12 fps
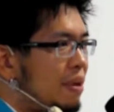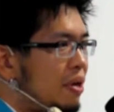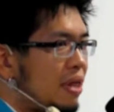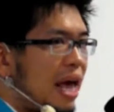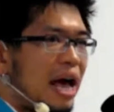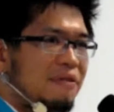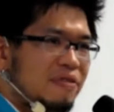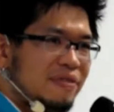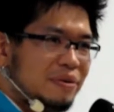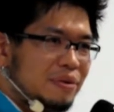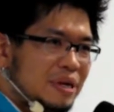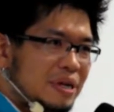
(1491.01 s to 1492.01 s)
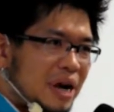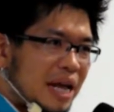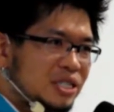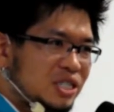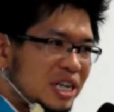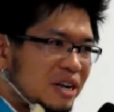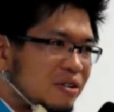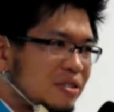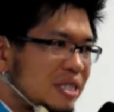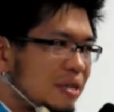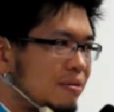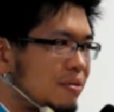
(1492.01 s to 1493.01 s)
About half of it were
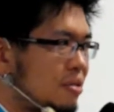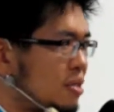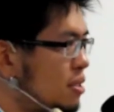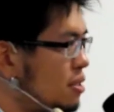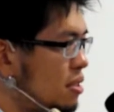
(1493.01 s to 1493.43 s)
engineers. It was,